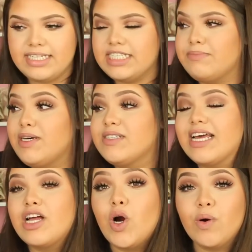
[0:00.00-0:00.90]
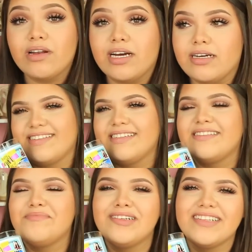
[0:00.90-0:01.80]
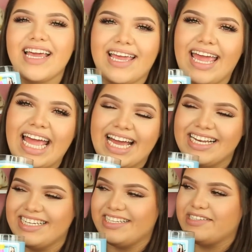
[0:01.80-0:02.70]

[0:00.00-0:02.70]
This smells like coconuts. This smells like candy